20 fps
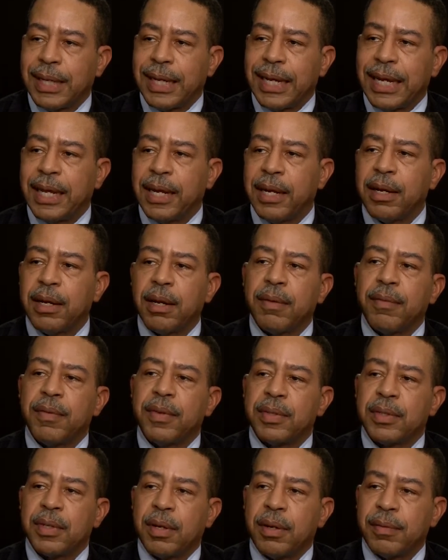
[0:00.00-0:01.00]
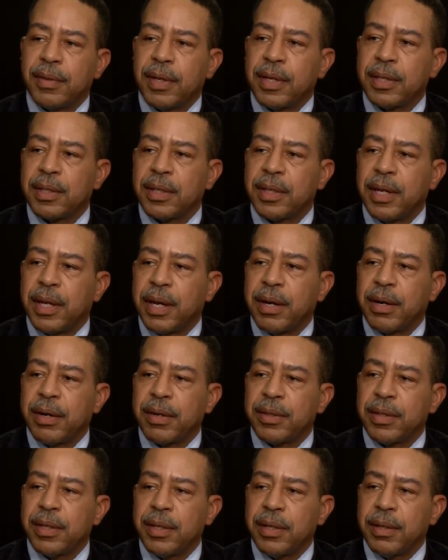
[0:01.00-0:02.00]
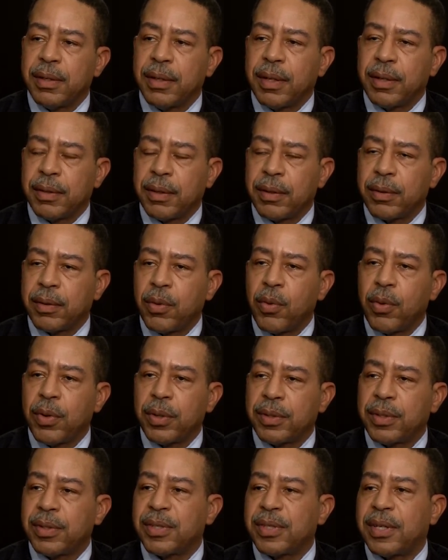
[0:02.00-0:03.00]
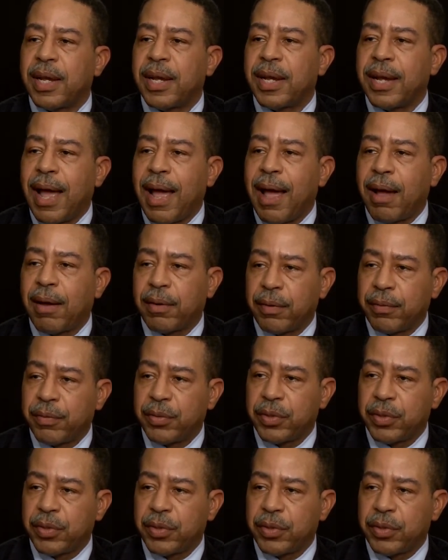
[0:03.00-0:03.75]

in and of itself doesn't guarantee that they're going to stay out of